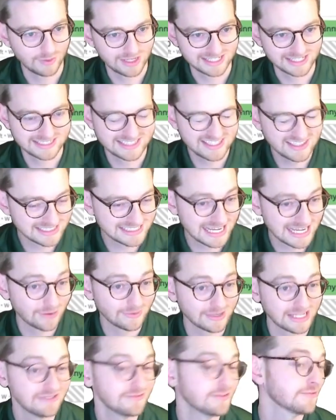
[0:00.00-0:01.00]
we distill it
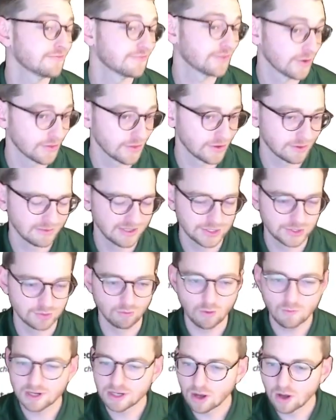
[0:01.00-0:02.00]
down even further into
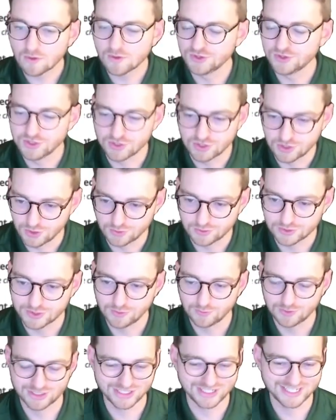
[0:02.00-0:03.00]
what we call the to-dos,
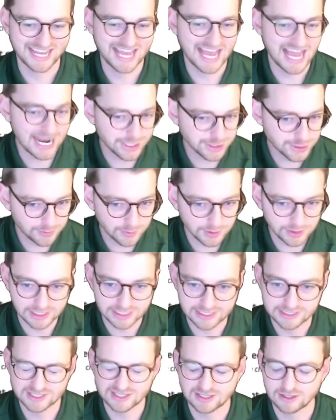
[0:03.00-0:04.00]
which is an actionable
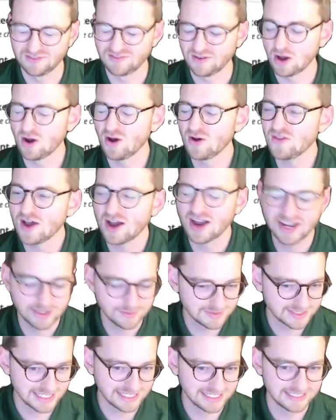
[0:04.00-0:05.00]
list of all the
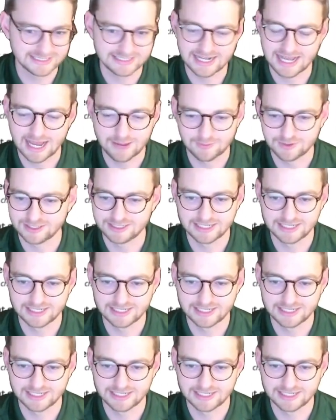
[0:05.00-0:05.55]
items that needs to happen